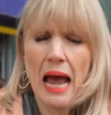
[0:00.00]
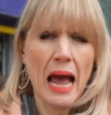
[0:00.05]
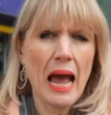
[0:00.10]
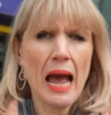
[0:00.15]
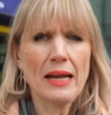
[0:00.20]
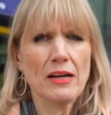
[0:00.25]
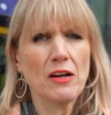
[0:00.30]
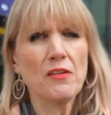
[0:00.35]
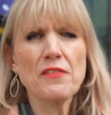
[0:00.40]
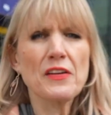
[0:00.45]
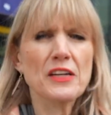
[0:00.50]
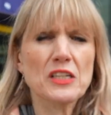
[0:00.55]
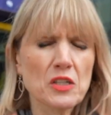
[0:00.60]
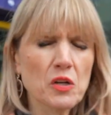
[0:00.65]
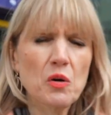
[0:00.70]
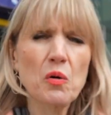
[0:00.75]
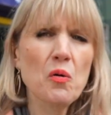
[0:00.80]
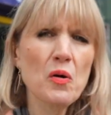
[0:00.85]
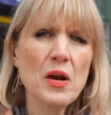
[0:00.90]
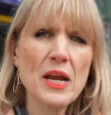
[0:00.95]
and are
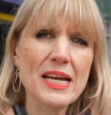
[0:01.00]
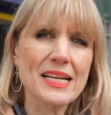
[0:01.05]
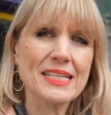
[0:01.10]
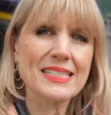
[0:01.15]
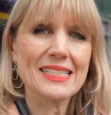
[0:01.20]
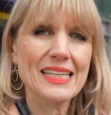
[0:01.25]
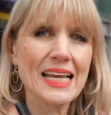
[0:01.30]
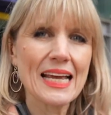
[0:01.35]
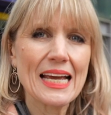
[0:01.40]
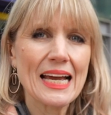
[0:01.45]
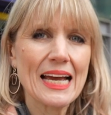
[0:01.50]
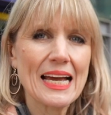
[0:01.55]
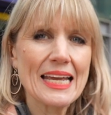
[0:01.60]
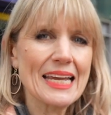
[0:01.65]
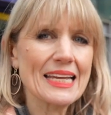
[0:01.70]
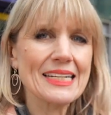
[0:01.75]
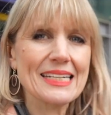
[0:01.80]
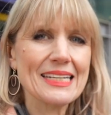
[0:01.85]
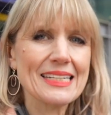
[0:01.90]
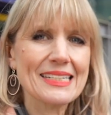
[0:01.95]
victorious,
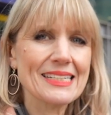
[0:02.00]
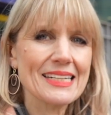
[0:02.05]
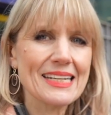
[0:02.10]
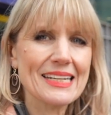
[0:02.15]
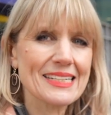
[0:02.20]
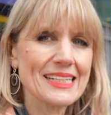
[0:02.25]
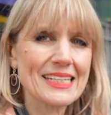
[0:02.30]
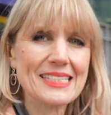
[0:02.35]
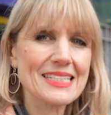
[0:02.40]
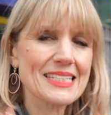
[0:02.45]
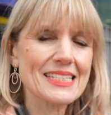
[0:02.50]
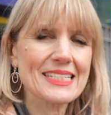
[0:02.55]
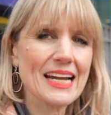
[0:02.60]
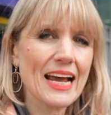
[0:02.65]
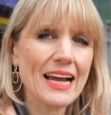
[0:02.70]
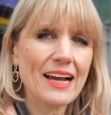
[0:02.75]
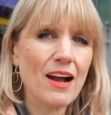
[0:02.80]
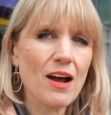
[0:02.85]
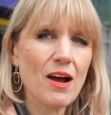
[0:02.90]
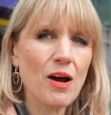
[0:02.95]
it doesn't
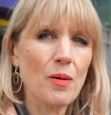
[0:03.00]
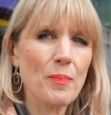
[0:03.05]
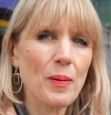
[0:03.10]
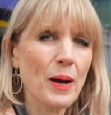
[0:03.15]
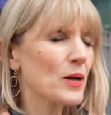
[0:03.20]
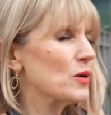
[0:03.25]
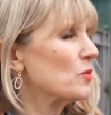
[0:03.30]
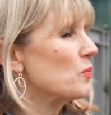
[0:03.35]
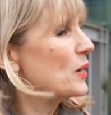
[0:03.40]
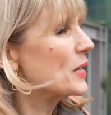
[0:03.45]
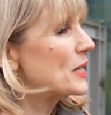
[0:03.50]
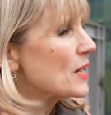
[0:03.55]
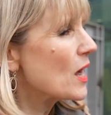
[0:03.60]
stack up. How do we